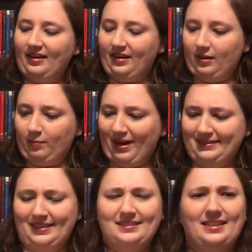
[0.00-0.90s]
I
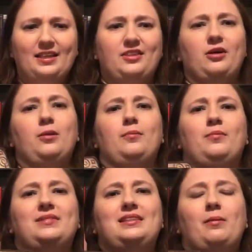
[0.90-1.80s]
did dig through
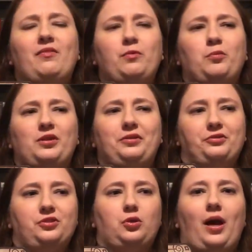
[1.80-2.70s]
them. Some of them were a little
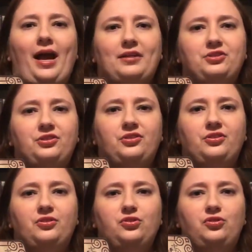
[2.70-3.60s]
scratched.
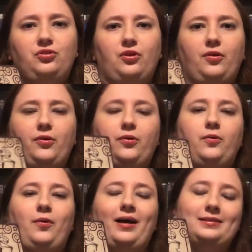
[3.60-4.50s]

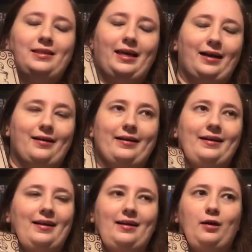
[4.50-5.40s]
So
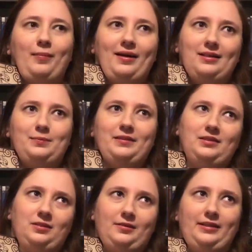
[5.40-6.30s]
I got my
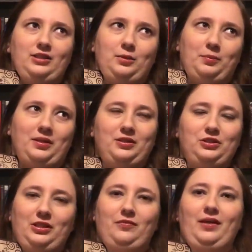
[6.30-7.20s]
husband to reach up on the
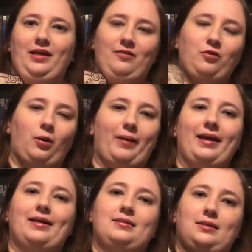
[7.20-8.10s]
shelf and get it for
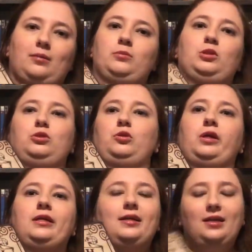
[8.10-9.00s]
me because I'm too short.